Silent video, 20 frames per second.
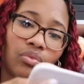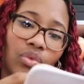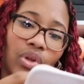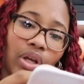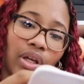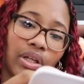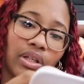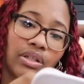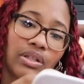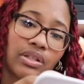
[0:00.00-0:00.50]

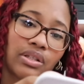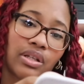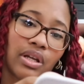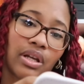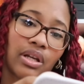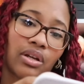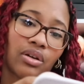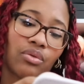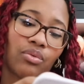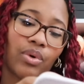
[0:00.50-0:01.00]
like
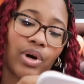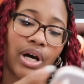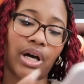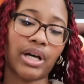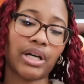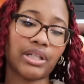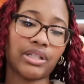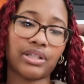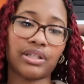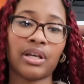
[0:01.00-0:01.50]
aesthetic
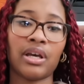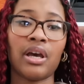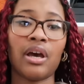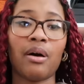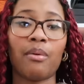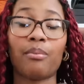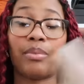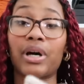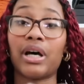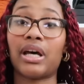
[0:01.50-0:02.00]
wise.
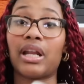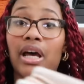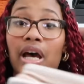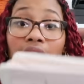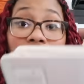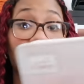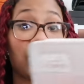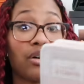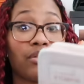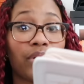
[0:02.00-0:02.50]
But
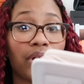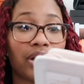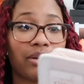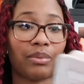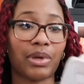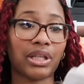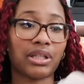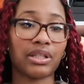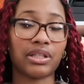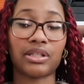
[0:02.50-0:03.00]
I don't
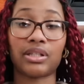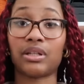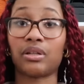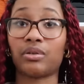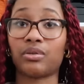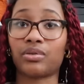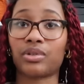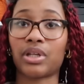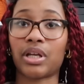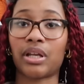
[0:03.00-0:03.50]
recommend these
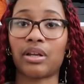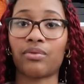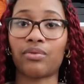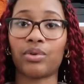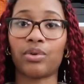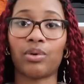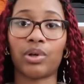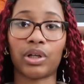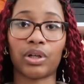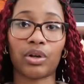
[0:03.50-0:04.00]
needles. And if
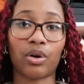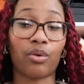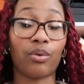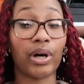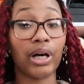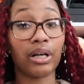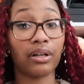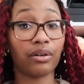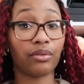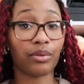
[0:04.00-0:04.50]
you want to know
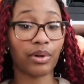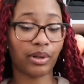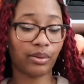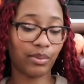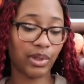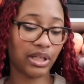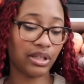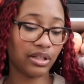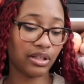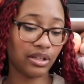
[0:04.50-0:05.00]
why I don't
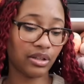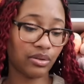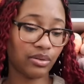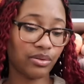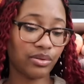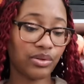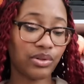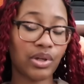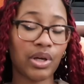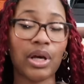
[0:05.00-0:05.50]
recommend the
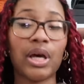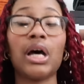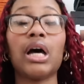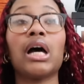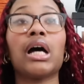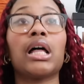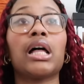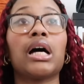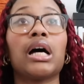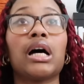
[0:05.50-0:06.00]
needles,
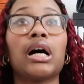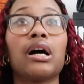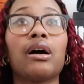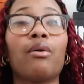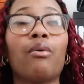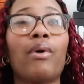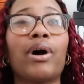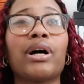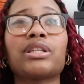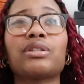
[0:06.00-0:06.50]

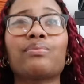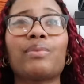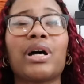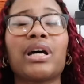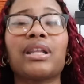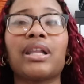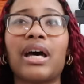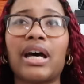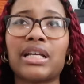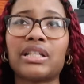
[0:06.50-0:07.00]
watch
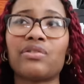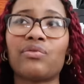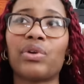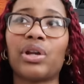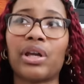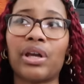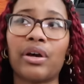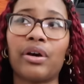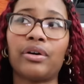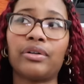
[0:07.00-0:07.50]
my last
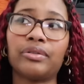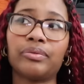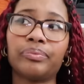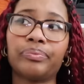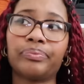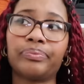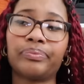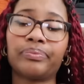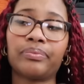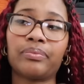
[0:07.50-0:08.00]
video.
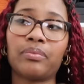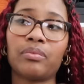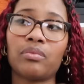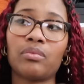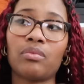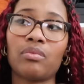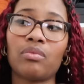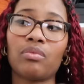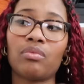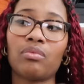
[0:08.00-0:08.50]

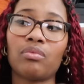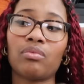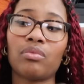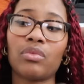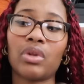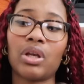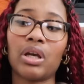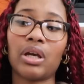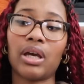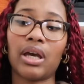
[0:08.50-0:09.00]

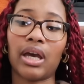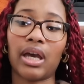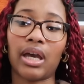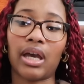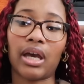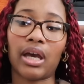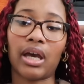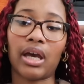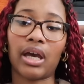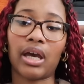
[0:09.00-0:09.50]

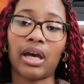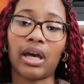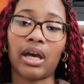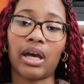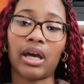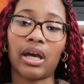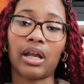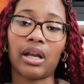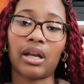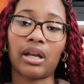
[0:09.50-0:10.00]

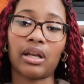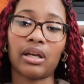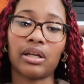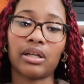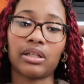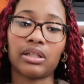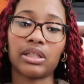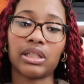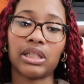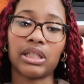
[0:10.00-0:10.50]
And
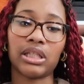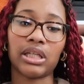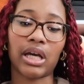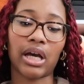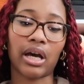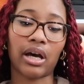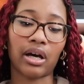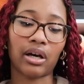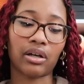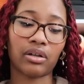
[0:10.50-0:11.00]

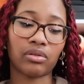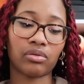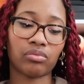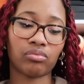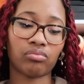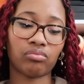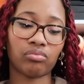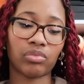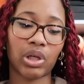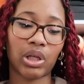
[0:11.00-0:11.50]
yeah,
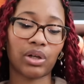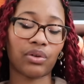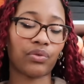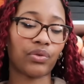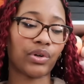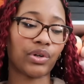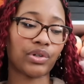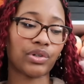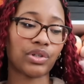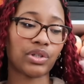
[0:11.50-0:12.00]
in the
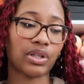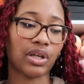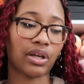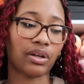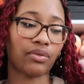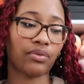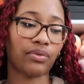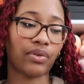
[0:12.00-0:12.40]
first like